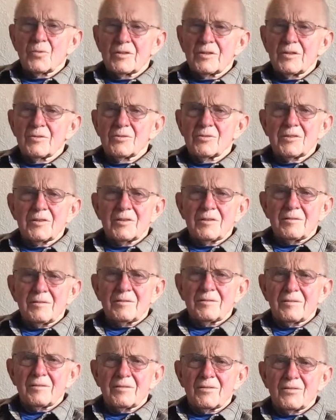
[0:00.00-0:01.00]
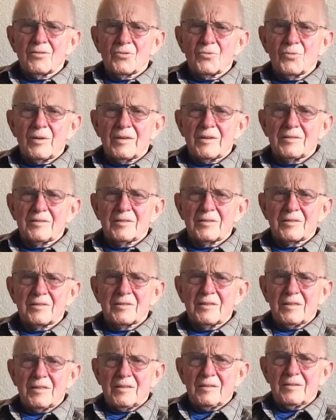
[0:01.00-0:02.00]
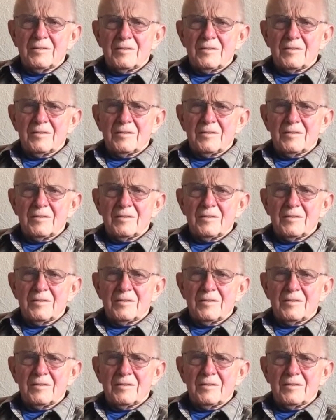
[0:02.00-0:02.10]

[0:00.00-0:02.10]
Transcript: year is it? 2016.